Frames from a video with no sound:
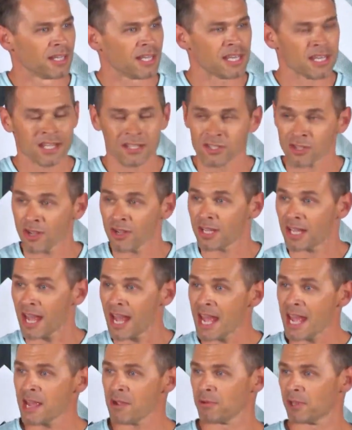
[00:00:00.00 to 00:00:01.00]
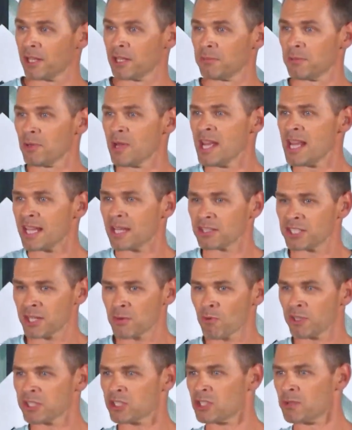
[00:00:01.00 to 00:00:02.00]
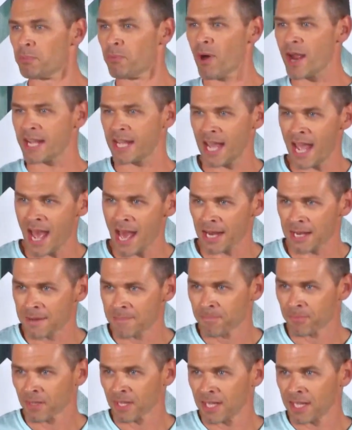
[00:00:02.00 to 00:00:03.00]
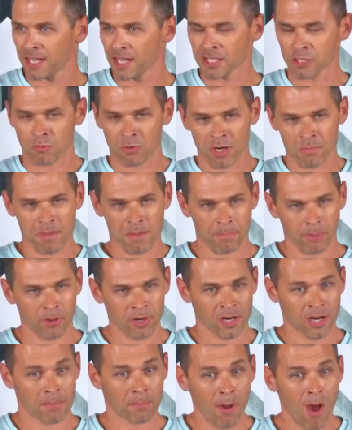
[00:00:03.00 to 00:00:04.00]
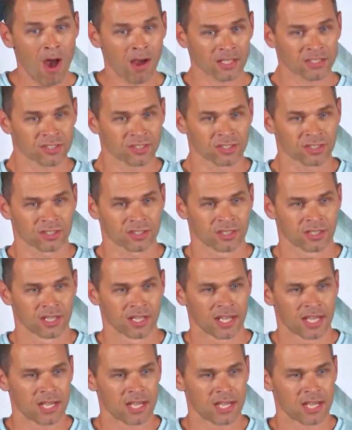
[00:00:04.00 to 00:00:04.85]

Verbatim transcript: He is okay with a little bit because he wants to break out he doesn't want to be put in a box.